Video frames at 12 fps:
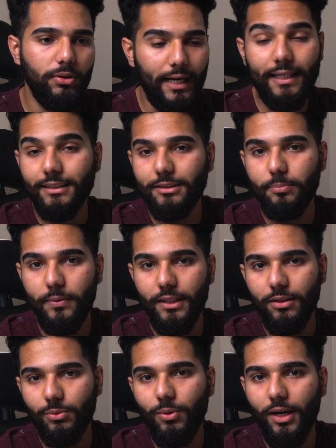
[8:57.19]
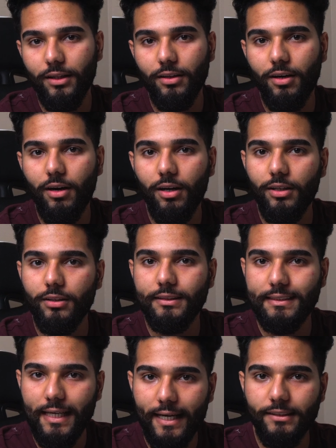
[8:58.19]
hence being why the car
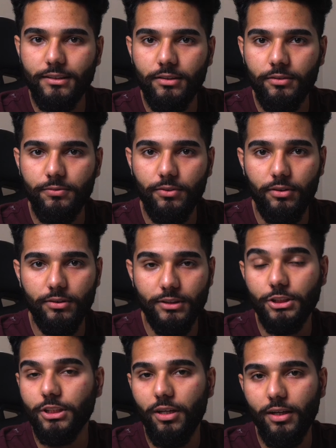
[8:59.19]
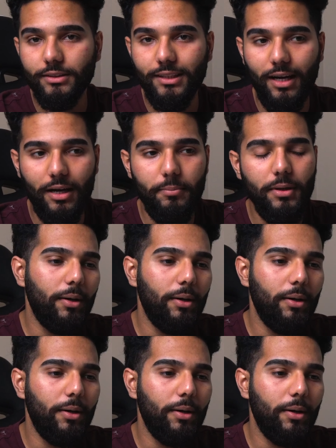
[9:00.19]
sat for such a long time.